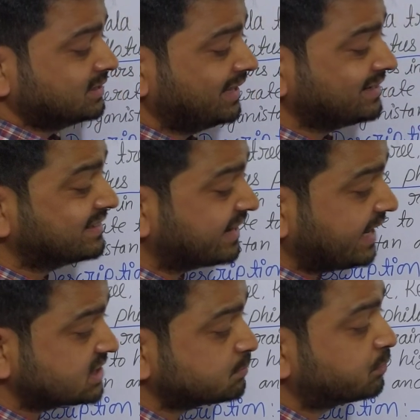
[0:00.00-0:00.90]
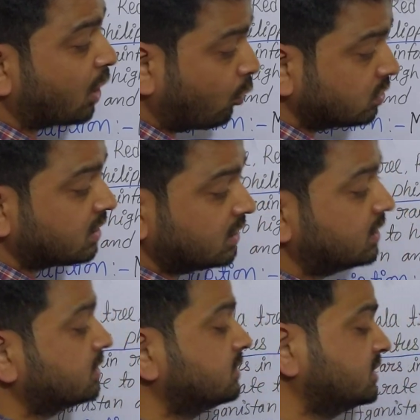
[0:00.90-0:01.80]
then grayish brown
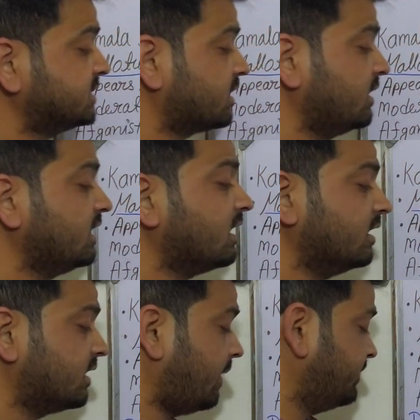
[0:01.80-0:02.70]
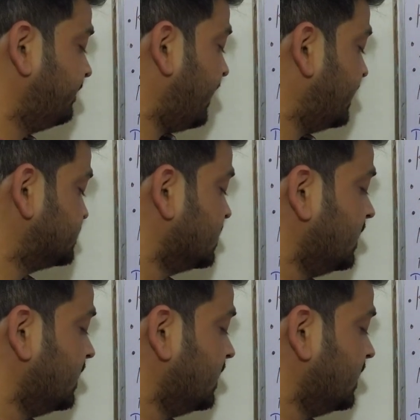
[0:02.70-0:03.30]
color, the generally color of the branch,